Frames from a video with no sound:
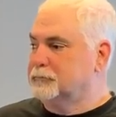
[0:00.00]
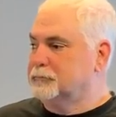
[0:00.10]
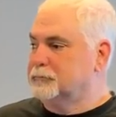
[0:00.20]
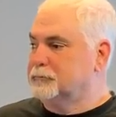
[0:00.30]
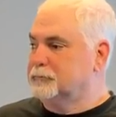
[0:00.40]

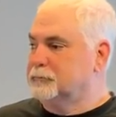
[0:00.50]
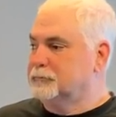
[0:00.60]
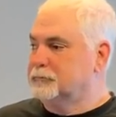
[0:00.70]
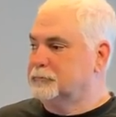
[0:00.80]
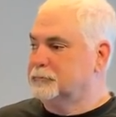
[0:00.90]

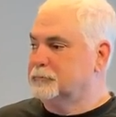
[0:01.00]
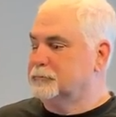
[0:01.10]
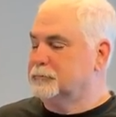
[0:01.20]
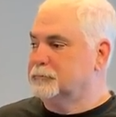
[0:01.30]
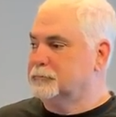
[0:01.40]

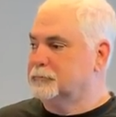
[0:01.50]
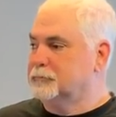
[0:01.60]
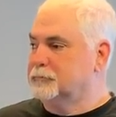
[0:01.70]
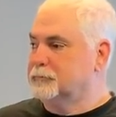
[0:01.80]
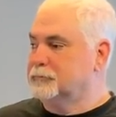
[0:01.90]

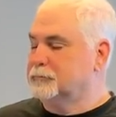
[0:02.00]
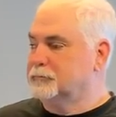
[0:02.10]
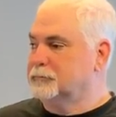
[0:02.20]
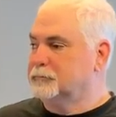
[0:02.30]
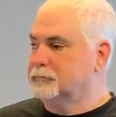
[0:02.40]

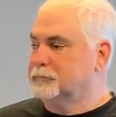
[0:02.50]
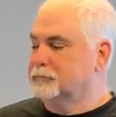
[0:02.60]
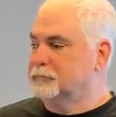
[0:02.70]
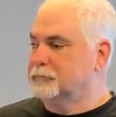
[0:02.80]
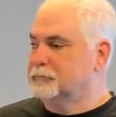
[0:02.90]

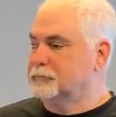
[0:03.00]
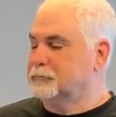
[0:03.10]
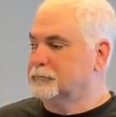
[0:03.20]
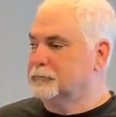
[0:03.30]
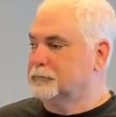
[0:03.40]

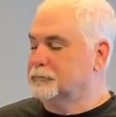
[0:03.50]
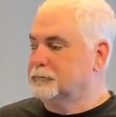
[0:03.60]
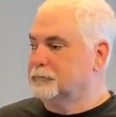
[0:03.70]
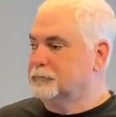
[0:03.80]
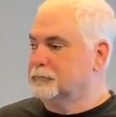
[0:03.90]

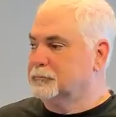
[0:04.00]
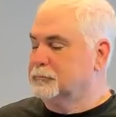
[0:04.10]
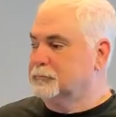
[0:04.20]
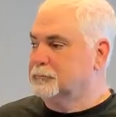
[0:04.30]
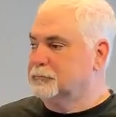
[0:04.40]

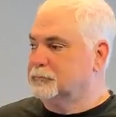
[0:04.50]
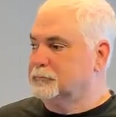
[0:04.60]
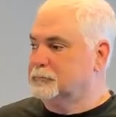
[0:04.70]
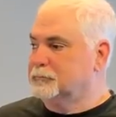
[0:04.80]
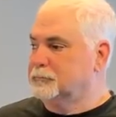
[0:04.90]

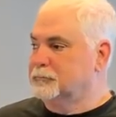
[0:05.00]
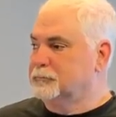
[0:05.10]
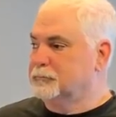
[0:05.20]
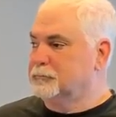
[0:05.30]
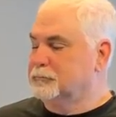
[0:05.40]

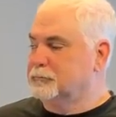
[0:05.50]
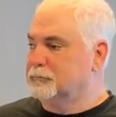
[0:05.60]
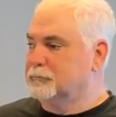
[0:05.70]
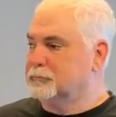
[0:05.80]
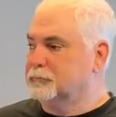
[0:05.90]

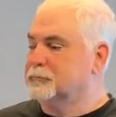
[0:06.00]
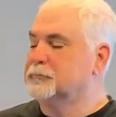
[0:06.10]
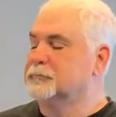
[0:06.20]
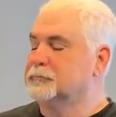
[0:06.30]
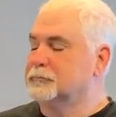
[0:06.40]

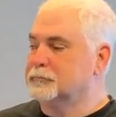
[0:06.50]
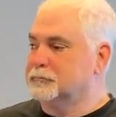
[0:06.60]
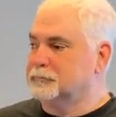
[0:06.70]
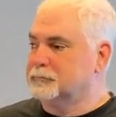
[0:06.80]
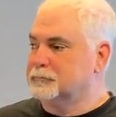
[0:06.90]

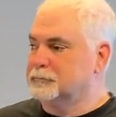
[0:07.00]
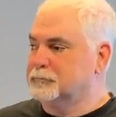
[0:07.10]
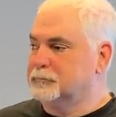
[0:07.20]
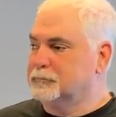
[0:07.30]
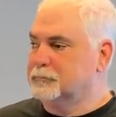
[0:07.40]

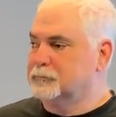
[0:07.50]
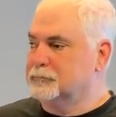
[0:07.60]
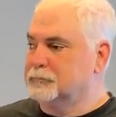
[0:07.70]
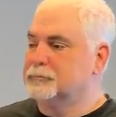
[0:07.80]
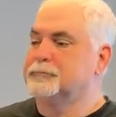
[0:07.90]
(silent)